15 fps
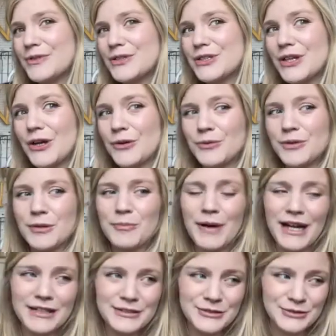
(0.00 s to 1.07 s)
so with the
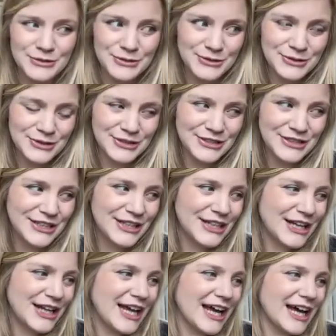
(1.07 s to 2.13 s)
bangles,
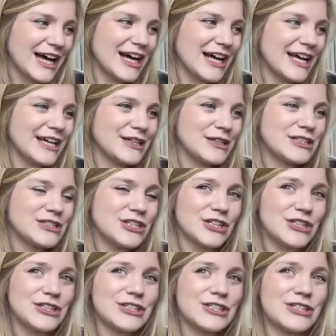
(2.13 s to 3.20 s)
I
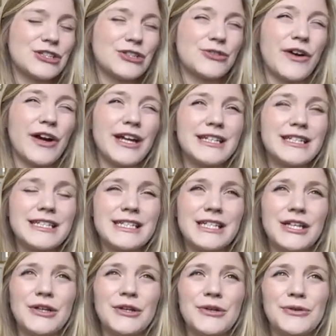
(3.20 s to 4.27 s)
just tried
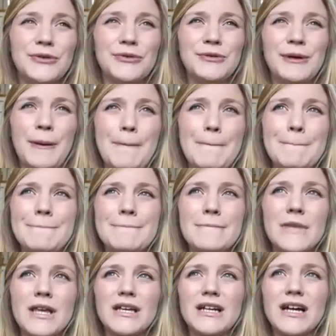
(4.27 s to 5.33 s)
to
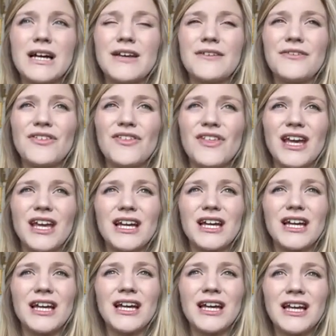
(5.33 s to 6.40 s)
kind of think
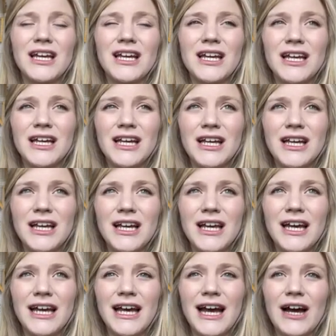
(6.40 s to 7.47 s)

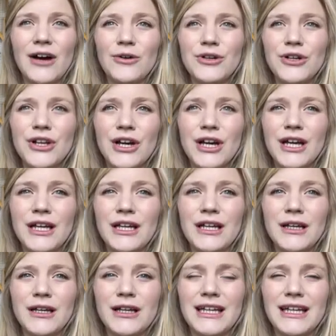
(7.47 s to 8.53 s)
how can I
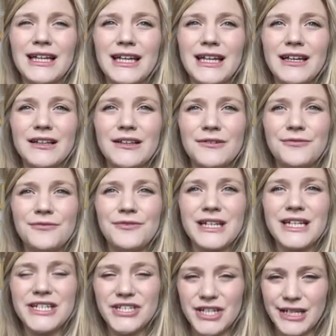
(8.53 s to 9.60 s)
gear the
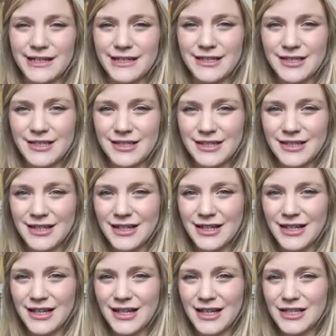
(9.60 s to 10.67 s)
finishes
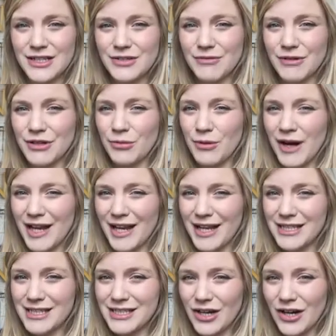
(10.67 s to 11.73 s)
to require
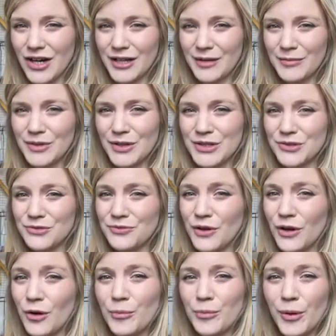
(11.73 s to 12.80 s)
less time because full
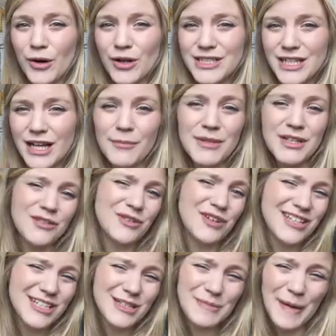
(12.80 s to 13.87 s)
on polishing. I mean, you
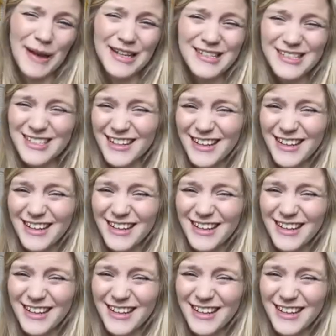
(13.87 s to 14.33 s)
could spend